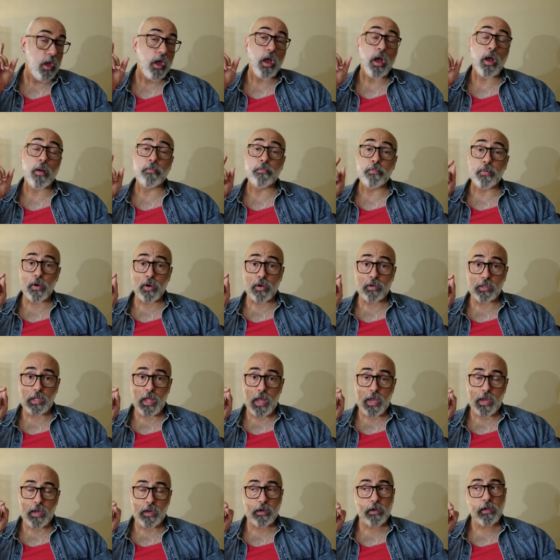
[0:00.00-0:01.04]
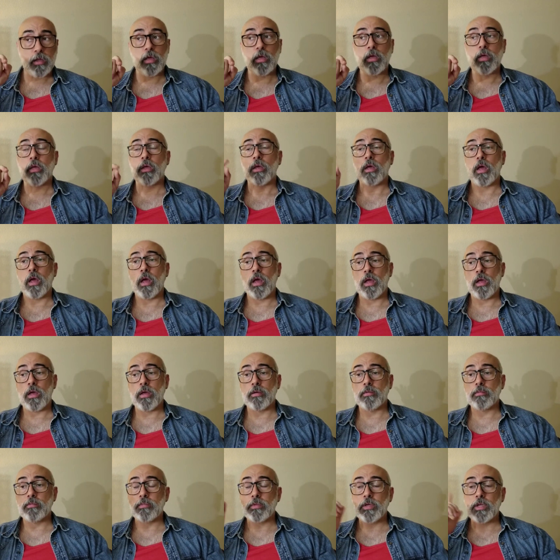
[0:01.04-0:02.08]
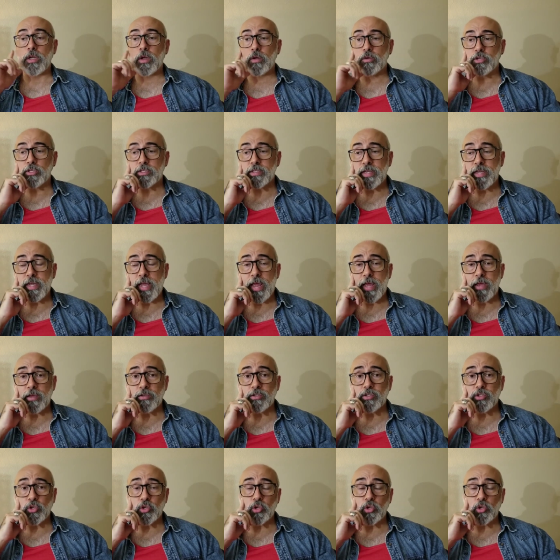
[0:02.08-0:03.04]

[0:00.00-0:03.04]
A book light, just in case